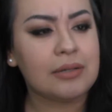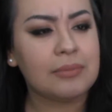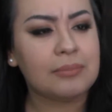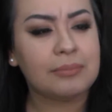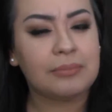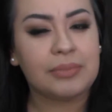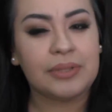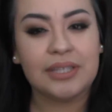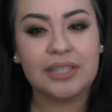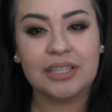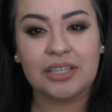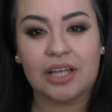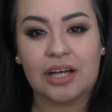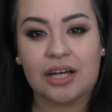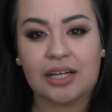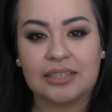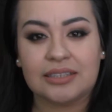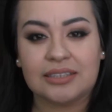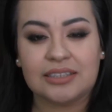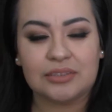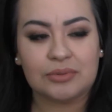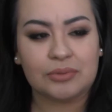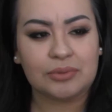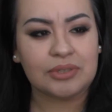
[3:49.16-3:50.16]
Big
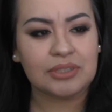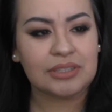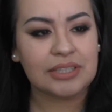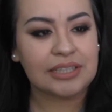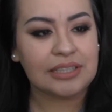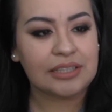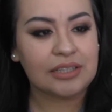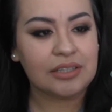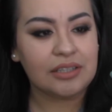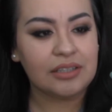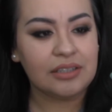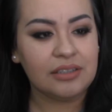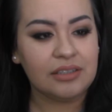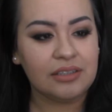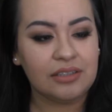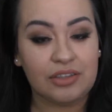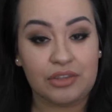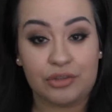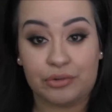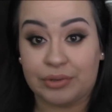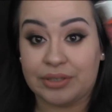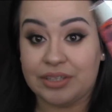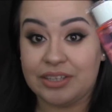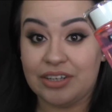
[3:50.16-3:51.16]
Lots. It was like
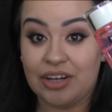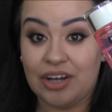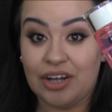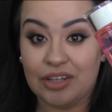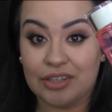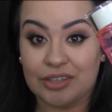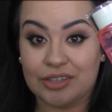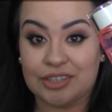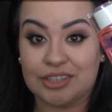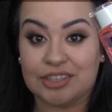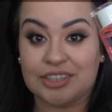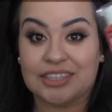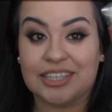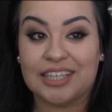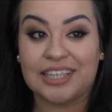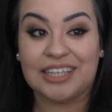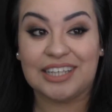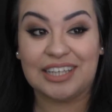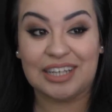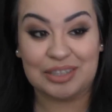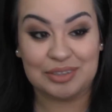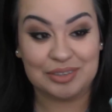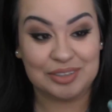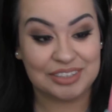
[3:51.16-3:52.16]
$3
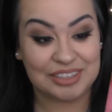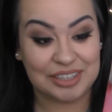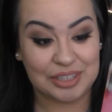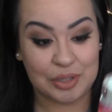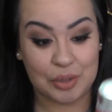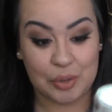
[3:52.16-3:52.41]
and I was like,